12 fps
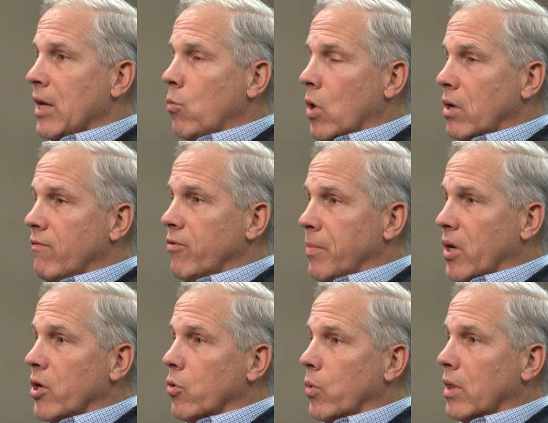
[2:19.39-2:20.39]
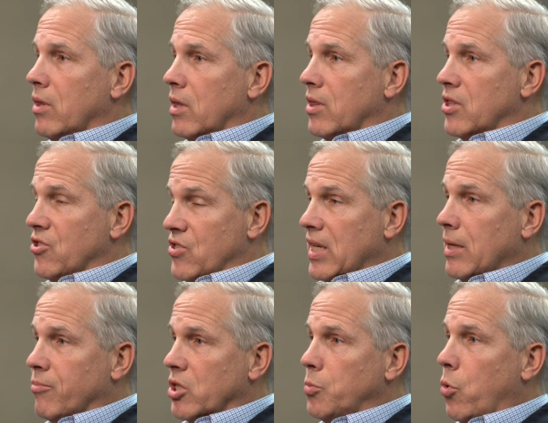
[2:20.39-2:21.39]
Anyone familiar with the city
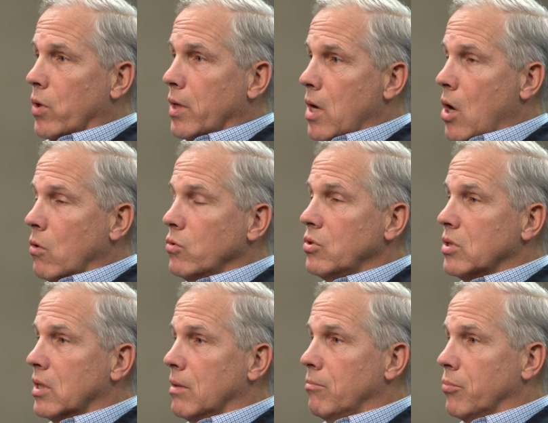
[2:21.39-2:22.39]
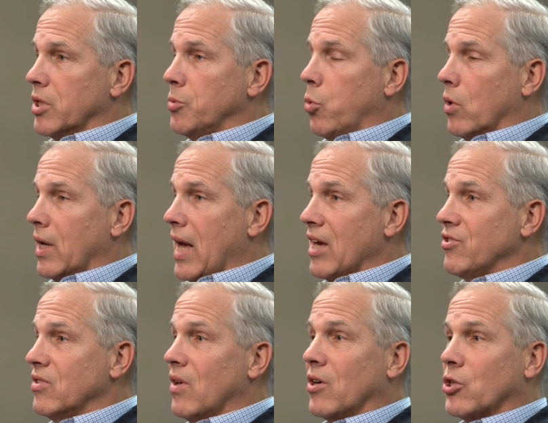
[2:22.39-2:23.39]
of Bridgeport knows uh, Bridgeport
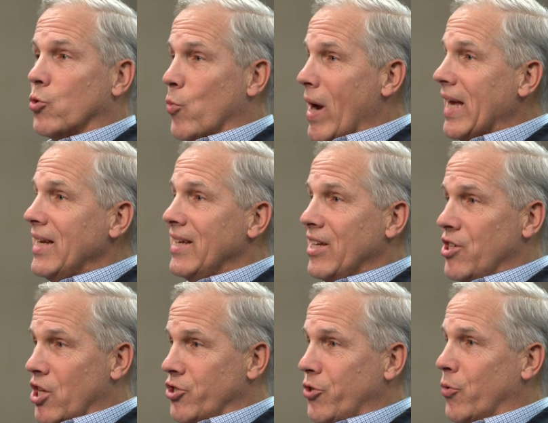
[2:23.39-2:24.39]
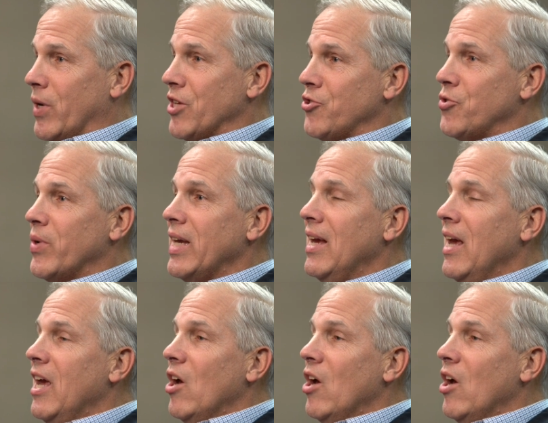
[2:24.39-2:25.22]
has a great industrial history.